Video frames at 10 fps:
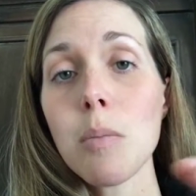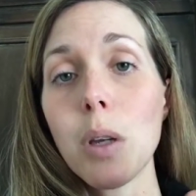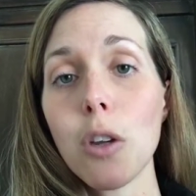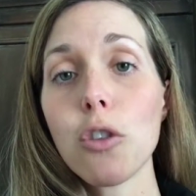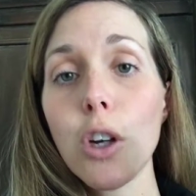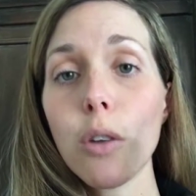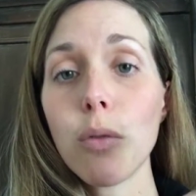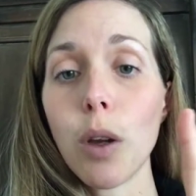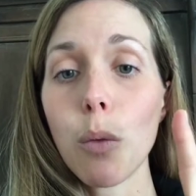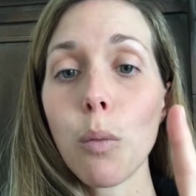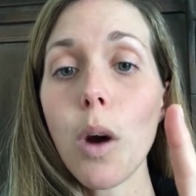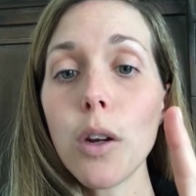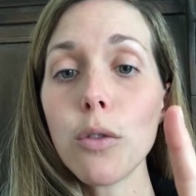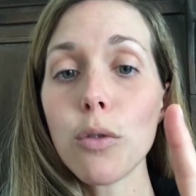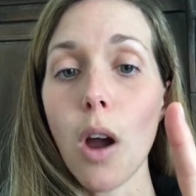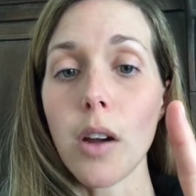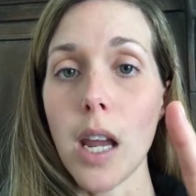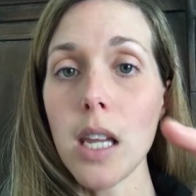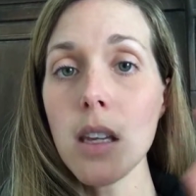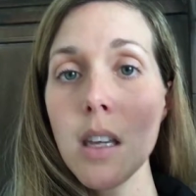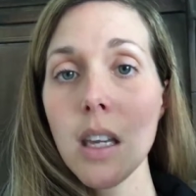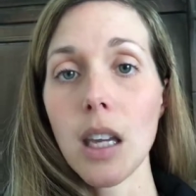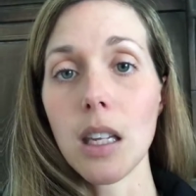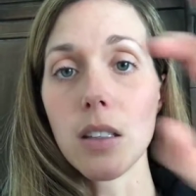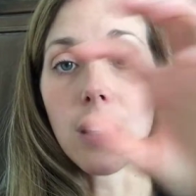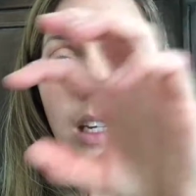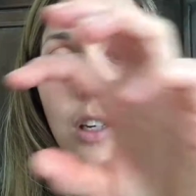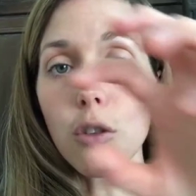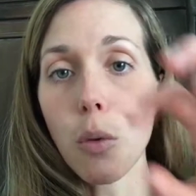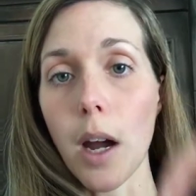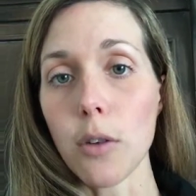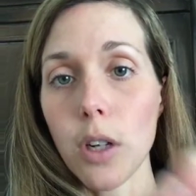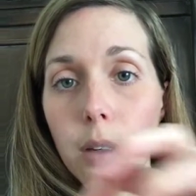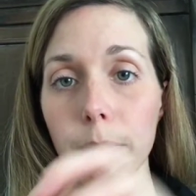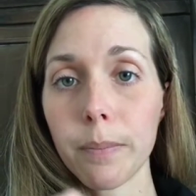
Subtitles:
because you're going to fit 1 drawing into each quadrant.